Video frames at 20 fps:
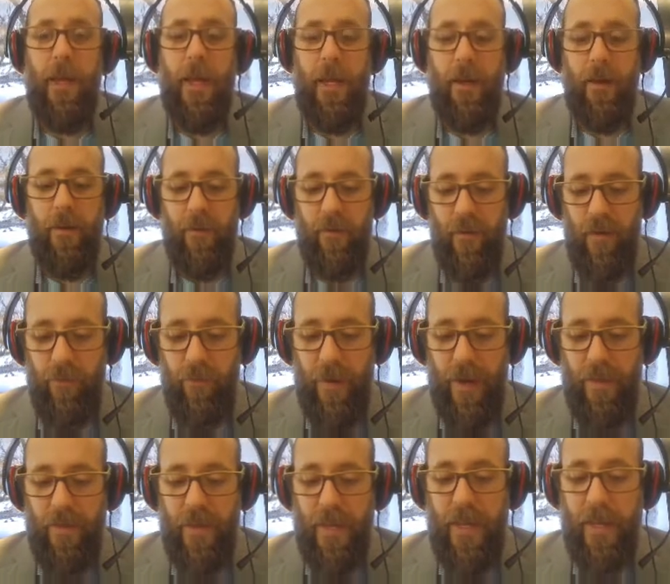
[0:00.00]
And it says
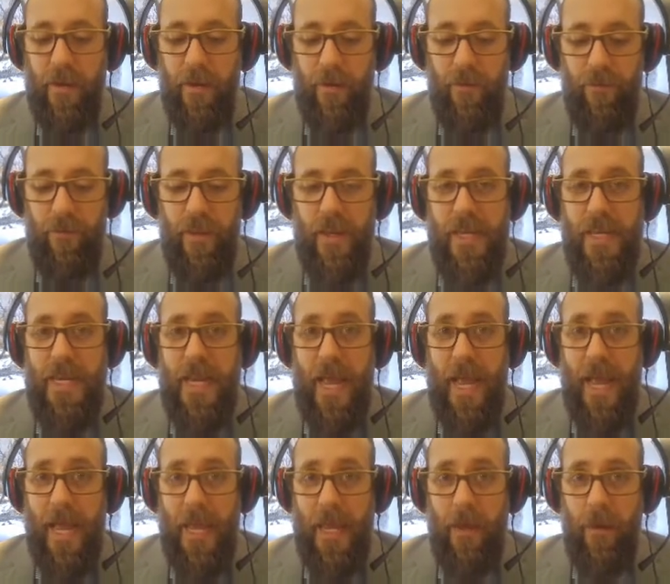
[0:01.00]
by the end of the
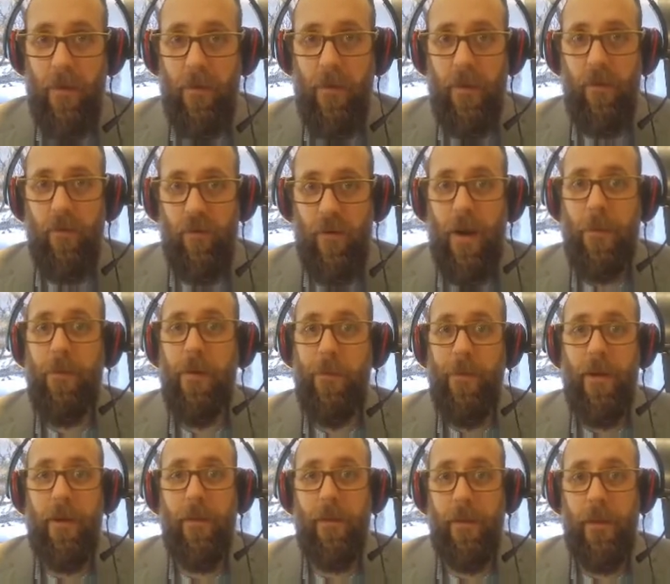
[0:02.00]
day, they strapped him
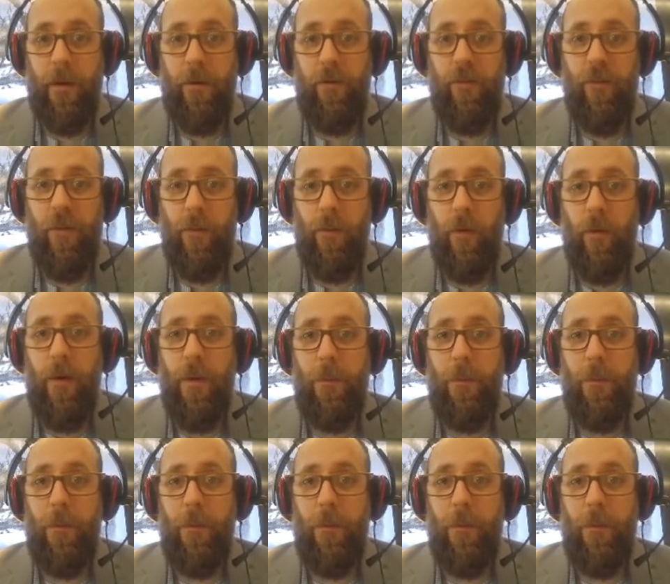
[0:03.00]
into the leadership role.